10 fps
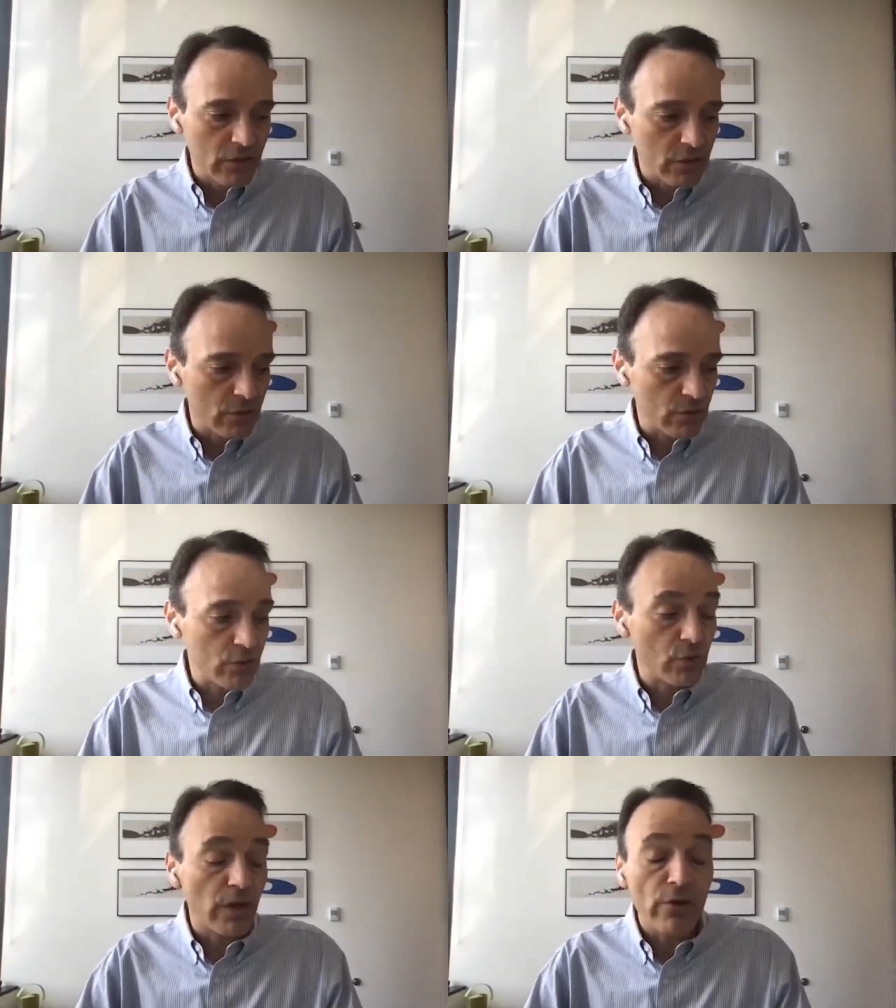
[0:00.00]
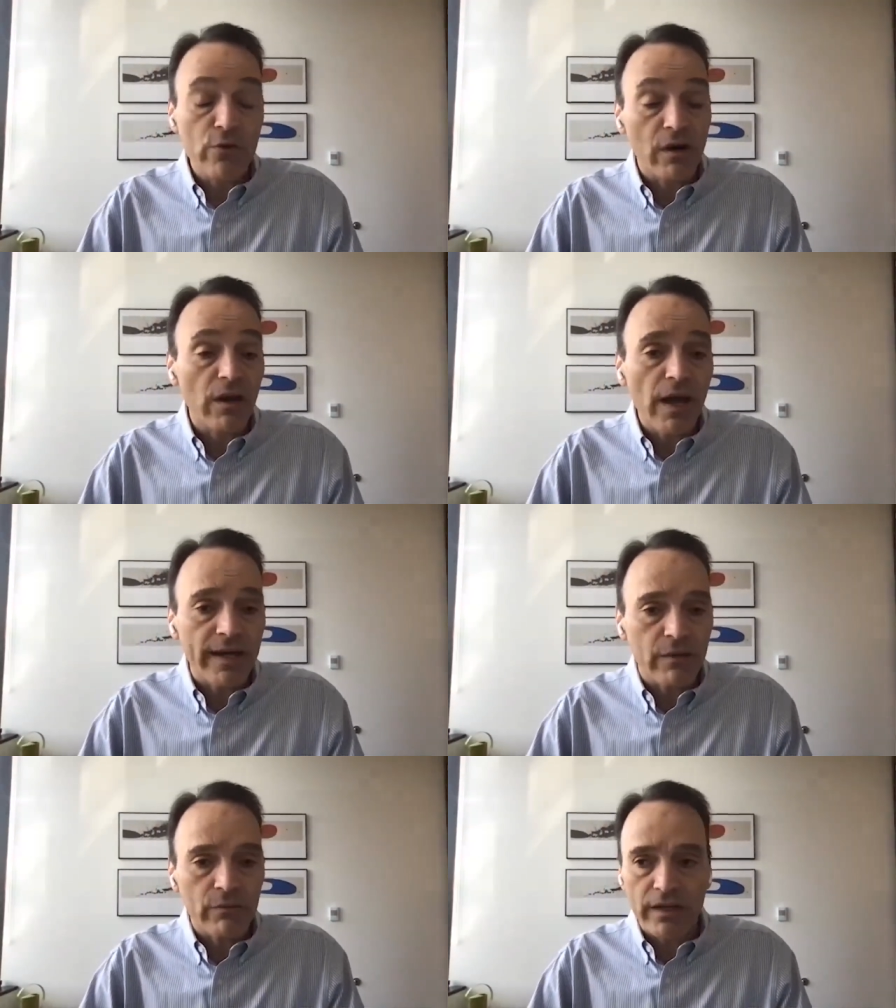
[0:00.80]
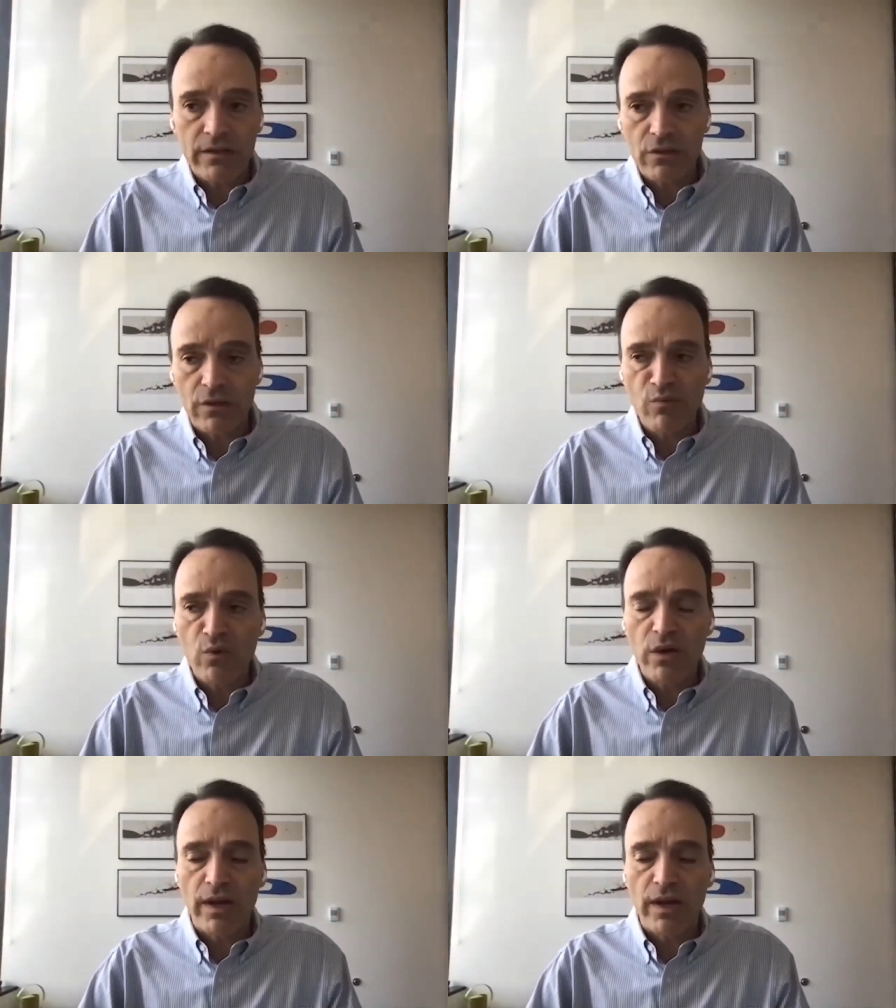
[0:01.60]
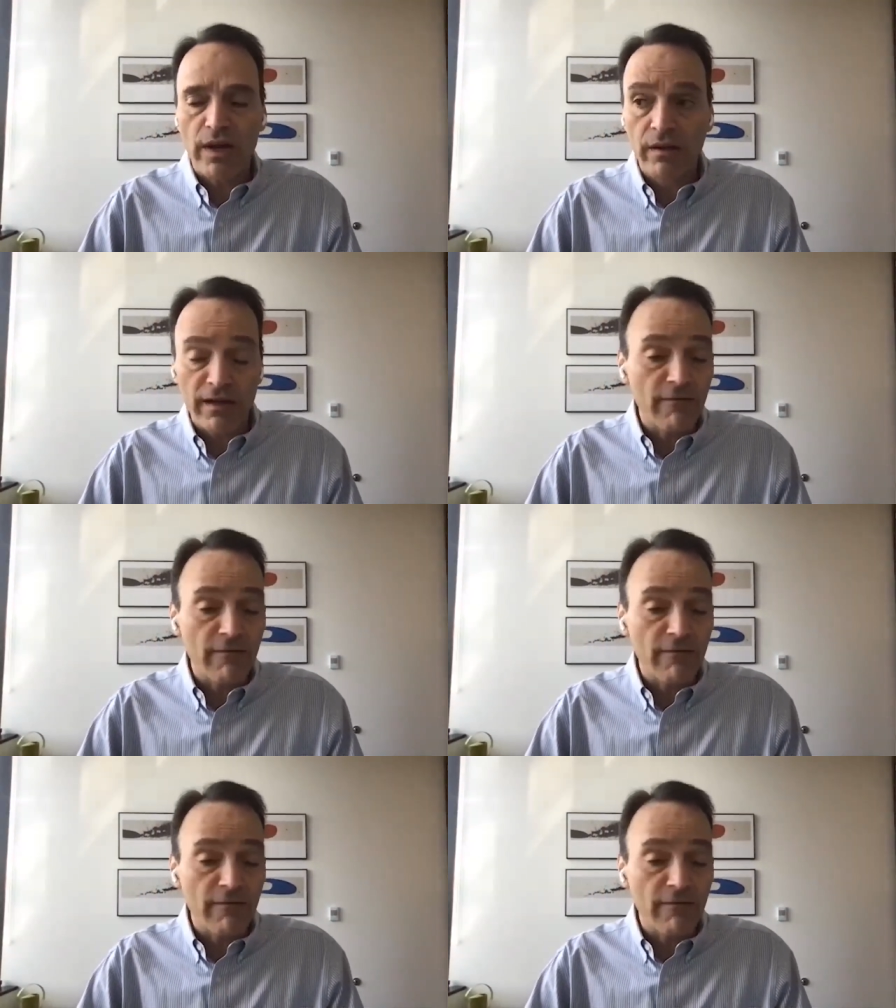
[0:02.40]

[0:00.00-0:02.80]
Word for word: to, to the lunar light, right? To the moonlight.